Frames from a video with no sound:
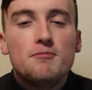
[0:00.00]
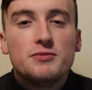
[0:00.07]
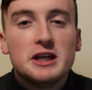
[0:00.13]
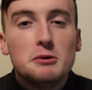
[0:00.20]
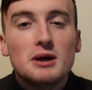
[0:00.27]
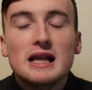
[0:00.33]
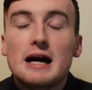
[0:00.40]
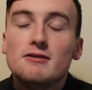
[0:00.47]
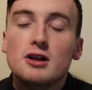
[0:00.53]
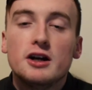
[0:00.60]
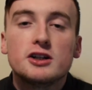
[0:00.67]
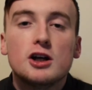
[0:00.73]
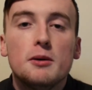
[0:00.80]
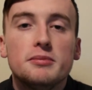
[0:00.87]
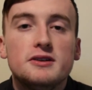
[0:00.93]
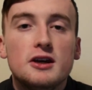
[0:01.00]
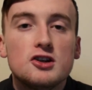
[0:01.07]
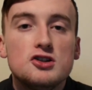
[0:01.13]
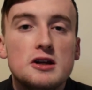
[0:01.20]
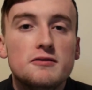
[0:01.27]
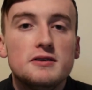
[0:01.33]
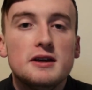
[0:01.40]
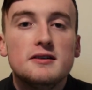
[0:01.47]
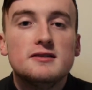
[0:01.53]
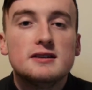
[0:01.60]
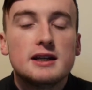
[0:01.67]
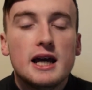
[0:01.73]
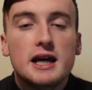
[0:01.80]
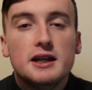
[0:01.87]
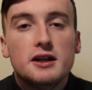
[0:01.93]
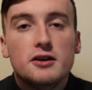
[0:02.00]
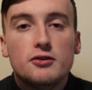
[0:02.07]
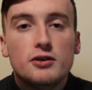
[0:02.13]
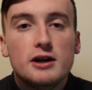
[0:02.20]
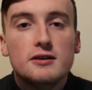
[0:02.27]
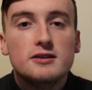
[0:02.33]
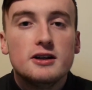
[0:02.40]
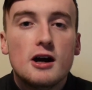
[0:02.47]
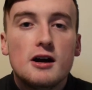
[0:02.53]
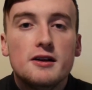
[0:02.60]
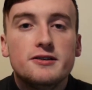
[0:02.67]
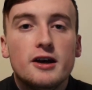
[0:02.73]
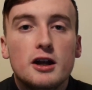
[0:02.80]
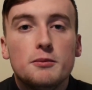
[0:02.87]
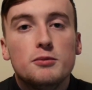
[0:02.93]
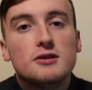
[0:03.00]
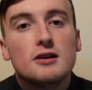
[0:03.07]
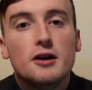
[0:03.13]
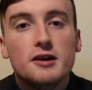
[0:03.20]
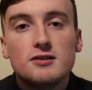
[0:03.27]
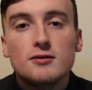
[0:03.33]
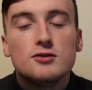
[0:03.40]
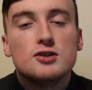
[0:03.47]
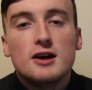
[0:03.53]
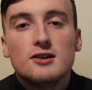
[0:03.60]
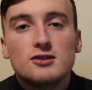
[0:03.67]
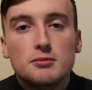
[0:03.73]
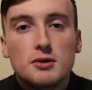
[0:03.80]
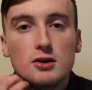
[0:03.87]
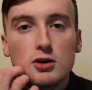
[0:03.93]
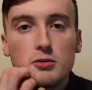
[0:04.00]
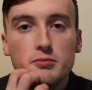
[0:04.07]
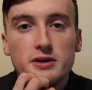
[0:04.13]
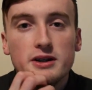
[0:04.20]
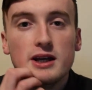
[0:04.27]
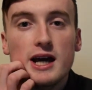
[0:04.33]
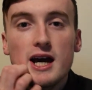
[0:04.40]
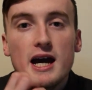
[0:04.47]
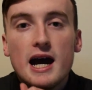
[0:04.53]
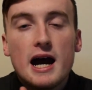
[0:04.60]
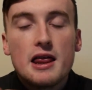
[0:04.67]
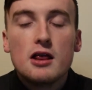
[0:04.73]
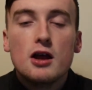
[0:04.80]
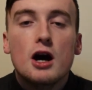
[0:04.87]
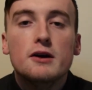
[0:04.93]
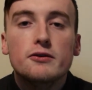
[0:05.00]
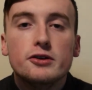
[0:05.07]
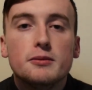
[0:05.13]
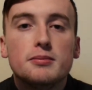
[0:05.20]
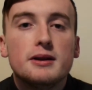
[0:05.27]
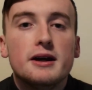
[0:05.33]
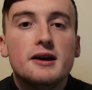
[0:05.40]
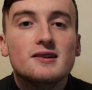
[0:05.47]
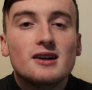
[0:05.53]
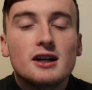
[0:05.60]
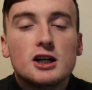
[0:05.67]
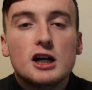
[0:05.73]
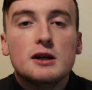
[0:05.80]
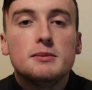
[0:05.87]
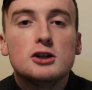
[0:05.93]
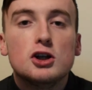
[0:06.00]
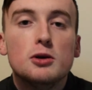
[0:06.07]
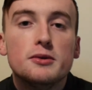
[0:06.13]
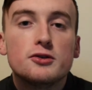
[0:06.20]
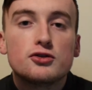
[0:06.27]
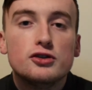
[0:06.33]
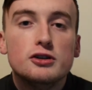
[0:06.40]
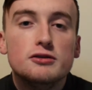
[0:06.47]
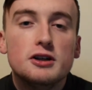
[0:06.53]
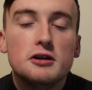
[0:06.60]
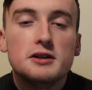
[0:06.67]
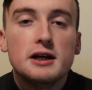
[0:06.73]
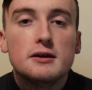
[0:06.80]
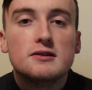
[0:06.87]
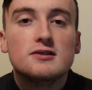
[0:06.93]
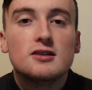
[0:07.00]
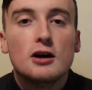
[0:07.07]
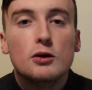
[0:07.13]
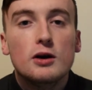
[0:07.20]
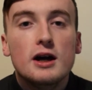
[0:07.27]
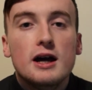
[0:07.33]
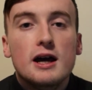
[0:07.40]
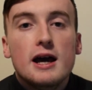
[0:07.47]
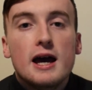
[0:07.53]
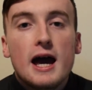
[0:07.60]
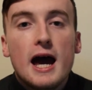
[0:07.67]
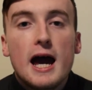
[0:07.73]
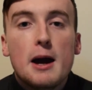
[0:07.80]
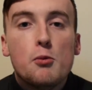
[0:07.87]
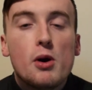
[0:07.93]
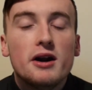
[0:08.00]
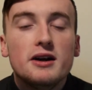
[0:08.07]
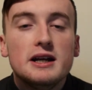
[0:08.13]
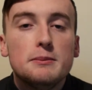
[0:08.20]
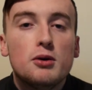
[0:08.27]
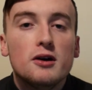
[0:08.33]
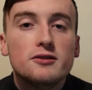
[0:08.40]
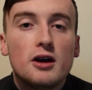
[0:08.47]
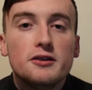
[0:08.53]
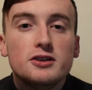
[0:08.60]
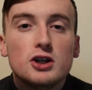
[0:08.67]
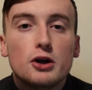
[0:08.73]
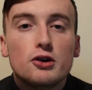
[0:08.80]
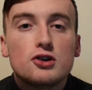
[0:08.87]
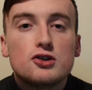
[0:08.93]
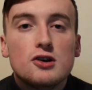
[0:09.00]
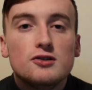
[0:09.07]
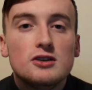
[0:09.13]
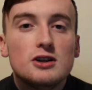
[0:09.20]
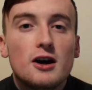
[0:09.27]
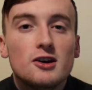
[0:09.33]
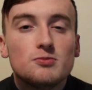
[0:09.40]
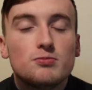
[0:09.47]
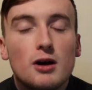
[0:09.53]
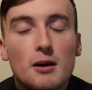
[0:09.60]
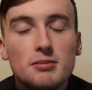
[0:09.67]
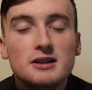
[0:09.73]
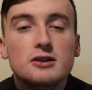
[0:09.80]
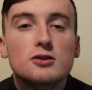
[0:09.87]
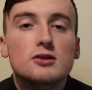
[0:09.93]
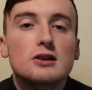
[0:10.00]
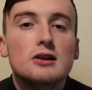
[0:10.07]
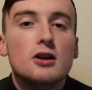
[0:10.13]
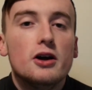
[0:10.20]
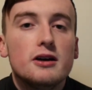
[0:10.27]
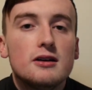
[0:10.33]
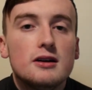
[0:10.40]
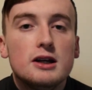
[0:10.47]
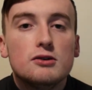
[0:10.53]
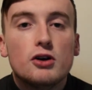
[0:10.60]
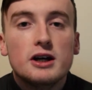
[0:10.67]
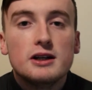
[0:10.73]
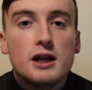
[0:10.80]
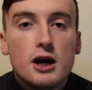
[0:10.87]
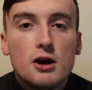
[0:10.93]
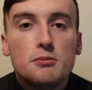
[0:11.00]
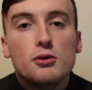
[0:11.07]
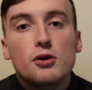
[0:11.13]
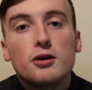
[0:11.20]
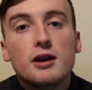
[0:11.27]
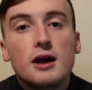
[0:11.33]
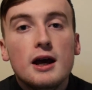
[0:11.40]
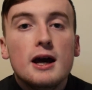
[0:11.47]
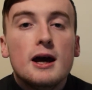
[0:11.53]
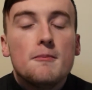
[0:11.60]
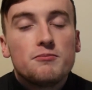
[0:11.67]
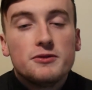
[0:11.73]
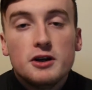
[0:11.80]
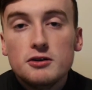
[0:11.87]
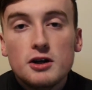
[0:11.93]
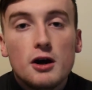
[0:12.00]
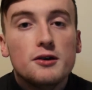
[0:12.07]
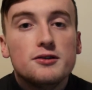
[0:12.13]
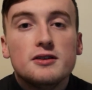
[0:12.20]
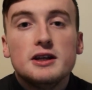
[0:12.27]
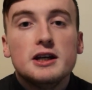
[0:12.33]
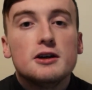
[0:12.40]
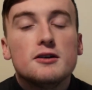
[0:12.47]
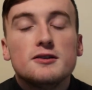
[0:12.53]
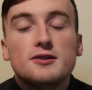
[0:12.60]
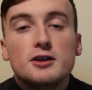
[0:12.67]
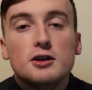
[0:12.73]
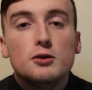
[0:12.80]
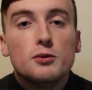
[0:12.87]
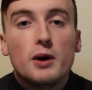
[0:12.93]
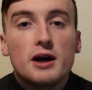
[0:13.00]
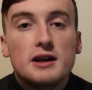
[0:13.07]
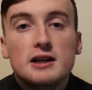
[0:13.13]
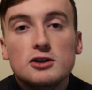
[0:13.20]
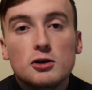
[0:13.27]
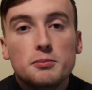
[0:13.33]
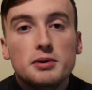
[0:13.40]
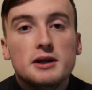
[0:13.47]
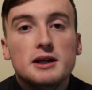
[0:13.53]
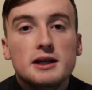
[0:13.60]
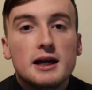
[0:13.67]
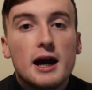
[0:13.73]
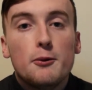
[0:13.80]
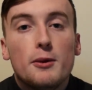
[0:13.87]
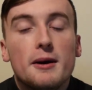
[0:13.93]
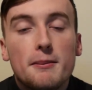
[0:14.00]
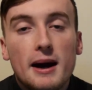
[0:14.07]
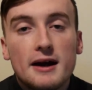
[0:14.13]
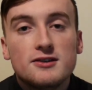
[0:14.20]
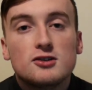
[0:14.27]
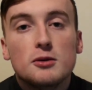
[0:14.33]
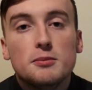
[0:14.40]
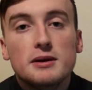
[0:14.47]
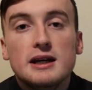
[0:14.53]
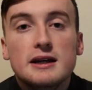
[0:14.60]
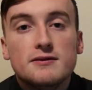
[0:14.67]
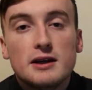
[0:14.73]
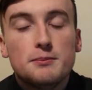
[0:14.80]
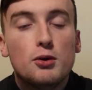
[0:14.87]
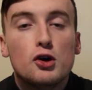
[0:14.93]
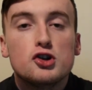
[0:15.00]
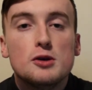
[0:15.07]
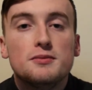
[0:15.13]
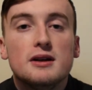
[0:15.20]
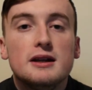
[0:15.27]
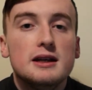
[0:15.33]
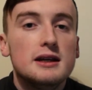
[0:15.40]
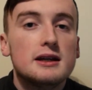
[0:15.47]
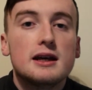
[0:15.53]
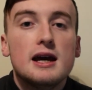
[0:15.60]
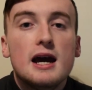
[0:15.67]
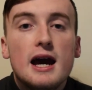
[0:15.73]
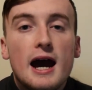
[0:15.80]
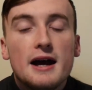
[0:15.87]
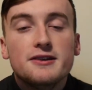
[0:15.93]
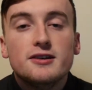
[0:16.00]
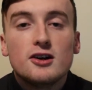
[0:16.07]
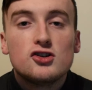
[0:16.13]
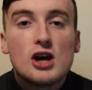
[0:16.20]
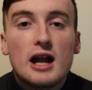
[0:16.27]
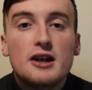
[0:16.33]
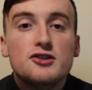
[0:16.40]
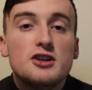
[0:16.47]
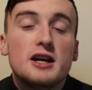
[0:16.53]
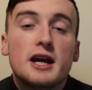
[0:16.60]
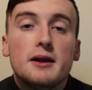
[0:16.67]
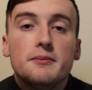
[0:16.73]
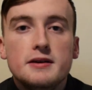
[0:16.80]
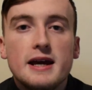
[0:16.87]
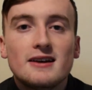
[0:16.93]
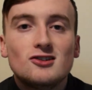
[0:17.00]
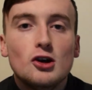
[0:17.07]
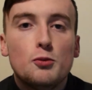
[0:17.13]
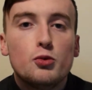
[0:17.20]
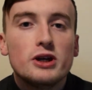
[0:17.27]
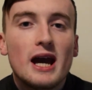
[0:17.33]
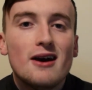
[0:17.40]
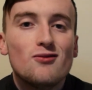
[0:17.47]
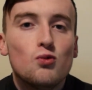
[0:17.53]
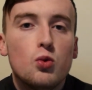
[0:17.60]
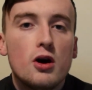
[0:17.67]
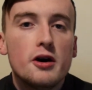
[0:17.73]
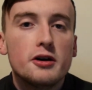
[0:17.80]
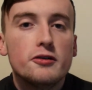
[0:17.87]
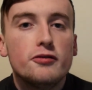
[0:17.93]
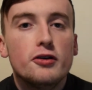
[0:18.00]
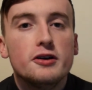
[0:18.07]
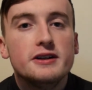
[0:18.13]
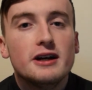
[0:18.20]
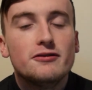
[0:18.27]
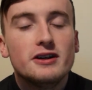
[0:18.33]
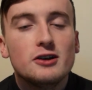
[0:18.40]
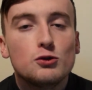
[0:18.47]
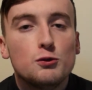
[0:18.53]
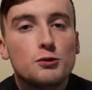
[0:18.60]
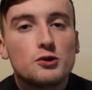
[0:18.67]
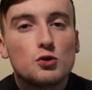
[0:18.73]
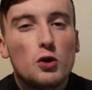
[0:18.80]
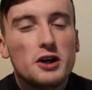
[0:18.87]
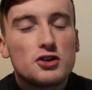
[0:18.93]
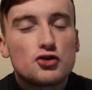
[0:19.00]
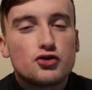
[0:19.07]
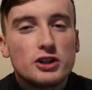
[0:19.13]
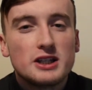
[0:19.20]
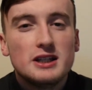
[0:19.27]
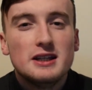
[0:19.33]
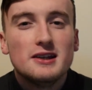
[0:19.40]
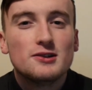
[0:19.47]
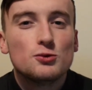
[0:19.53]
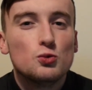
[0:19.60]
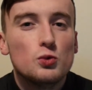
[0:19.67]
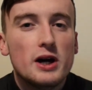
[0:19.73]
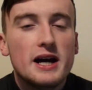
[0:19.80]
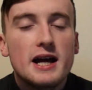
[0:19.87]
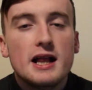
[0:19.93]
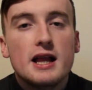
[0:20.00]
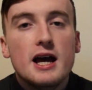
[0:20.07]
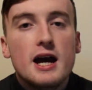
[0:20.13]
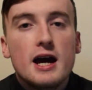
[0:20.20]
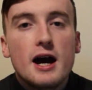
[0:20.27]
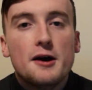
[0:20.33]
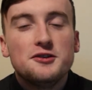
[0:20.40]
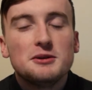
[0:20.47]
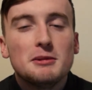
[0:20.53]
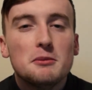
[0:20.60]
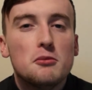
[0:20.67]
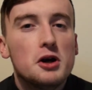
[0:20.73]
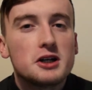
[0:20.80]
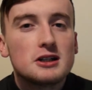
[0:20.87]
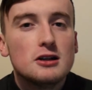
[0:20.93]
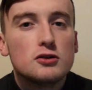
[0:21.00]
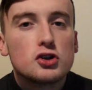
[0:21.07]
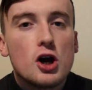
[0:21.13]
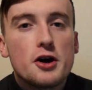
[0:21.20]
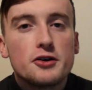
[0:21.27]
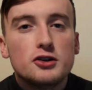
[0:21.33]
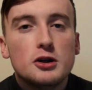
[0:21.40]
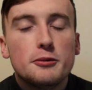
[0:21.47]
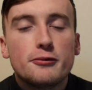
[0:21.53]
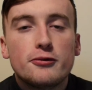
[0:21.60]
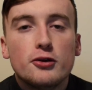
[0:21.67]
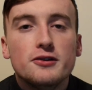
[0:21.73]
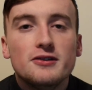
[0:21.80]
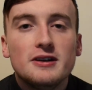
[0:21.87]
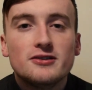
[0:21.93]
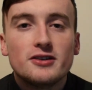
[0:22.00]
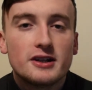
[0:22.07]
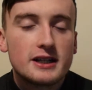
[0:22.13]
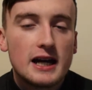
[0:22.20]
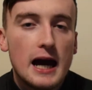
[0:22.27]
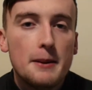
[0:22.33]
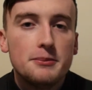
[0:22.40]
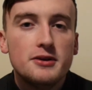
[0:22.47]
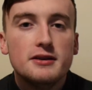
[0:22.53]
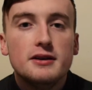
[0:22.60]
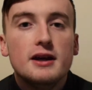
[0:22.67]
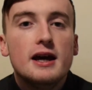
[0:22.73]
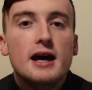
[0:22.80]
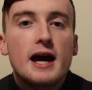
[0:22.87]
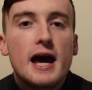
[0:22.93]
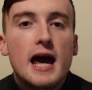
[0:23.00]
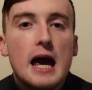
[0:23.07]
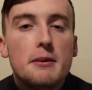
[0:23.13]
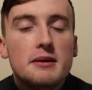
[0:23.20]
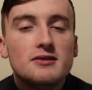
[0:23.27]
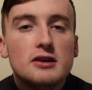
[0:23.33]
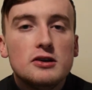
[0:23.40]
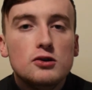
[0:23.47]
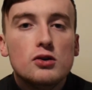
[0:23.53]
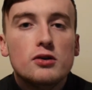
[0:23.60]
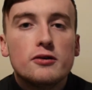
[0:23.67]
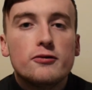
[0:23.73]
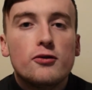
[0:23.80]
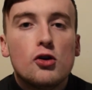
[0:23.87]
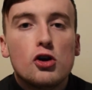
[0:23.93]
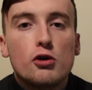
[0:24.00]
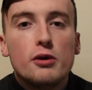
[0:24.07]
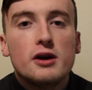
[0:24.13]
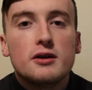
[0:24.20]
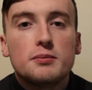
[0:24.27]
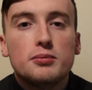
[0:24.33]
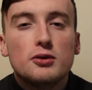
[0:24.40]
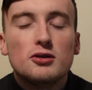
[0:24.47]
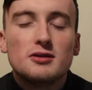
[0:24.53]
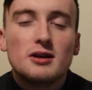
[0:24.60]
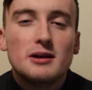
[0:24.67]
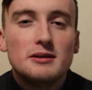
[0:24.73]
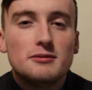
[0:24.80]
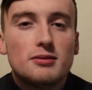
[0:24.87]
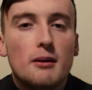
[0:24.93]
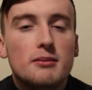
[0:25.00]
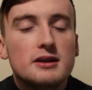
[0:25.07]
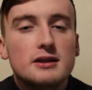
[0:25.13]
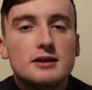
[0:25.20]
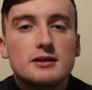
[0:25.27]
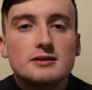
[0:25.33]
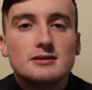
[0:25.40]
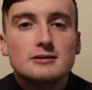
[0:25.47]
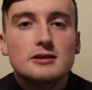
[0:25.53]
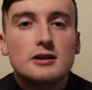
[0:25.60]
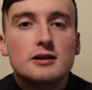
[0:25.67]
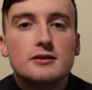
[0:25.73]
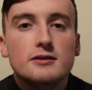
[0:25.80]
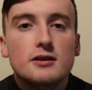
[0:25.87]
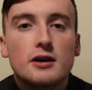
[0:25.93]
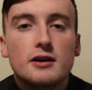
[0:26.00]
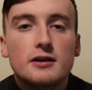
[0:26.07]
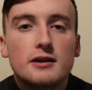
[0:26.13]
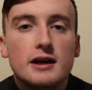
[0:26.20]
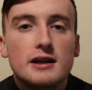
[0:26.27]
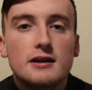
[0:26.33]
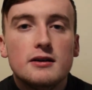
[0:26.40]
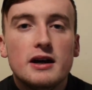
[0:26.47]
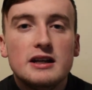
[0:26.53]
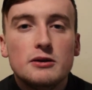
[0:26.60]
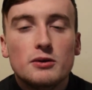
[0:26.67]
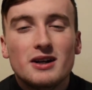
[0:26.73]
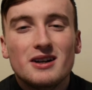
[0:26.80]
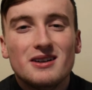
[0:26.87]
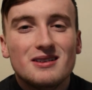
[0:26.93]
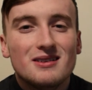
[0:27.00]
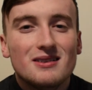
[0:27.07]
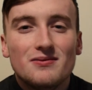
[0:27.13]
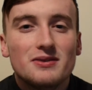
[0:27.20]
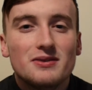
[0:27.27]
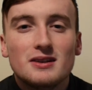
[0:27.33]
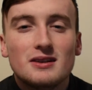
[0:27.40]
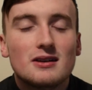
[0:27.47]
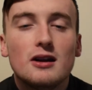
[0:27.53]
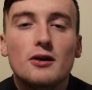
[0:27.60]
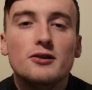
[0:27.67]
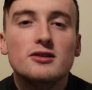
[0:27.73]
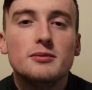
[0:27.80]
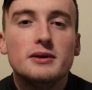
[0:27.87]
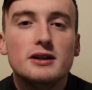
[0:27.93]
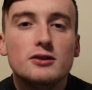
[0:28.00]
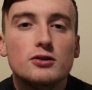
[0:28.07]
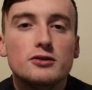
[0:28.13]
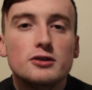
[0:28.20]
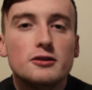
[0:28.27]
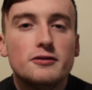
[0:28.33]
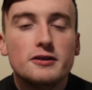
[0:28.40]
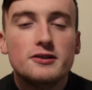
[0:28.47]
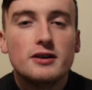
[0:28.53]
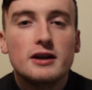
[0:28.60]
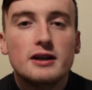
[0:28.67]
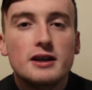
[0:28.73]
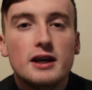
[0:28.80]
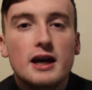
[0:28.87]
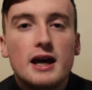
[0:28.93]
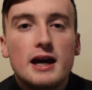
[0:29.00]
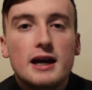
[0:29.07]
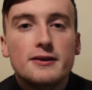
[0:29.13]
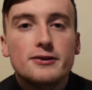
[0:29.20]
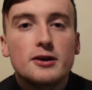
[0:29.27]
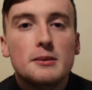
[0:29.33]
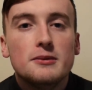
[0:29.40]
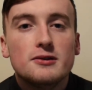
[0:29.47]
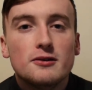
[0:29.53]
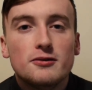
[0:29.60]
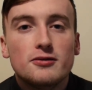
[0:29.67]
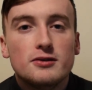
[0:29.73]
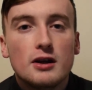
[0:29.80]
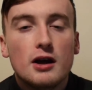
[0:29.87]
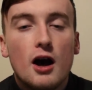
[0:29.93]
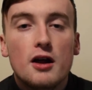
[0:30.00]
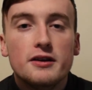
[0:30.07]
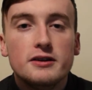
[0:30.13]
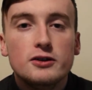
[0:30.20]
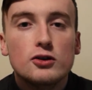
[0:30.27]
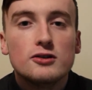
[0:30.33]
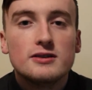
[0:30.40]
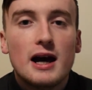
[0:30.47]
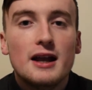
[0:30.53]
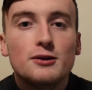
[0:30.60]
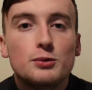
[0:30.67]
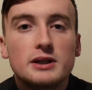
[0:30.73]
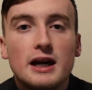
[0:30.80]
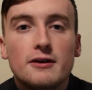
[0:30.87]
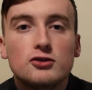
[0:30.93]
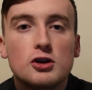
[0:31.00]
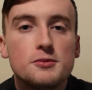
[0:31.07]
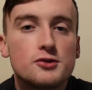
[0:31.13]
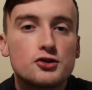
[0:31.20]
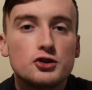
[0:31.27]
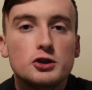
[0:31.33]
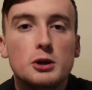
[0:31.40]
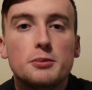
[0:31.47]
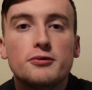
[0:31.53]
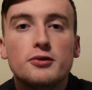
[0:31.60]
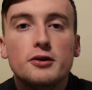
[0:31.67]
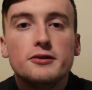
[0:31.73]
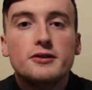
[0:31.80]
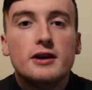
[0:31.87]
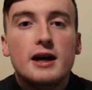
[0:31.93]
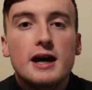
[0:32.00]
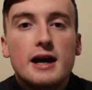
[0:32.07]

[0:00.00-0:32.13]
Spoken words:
He will have a lot of competition if he is to get in and around the Ireland setup with the likes of Jason Mullumby and a lot of other players that are going to be coming through, no doubt. So whether he pulls on the Irish jersey or not is probably unlikely right now, but who knows in a year or two where he could be and where Pats could be if they push up the league and start challenging again. Next up we have Waterford. Now for this one was quite tricky as well. I was thinking about Michael O'Connor up front. He's their captain, and he's a young forward, but he's probably not in anywhere close to being good enough, I'd say, in terms of all the young talent we have coming through up front.